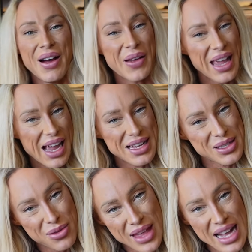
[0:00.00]
Okay, guys,
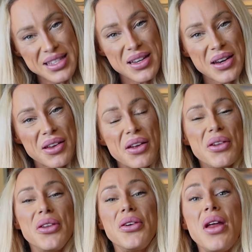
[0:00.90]
so that's going to
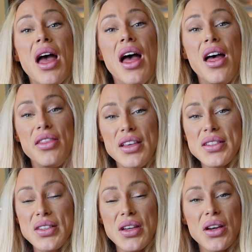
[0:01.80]
conclude
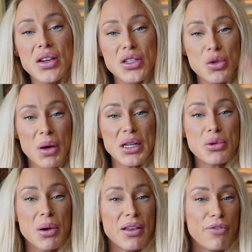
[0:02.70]
this year's
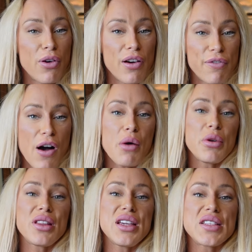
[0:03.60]
2024 fall
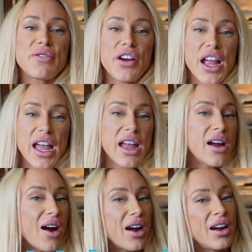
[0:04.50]
release for
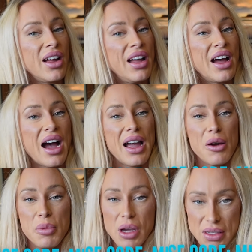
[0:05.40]
AAR. I
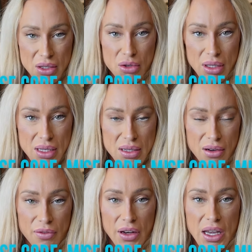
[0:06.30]
hope you guys enjoyed this
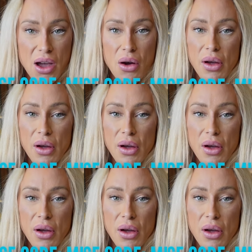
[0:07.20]
little video.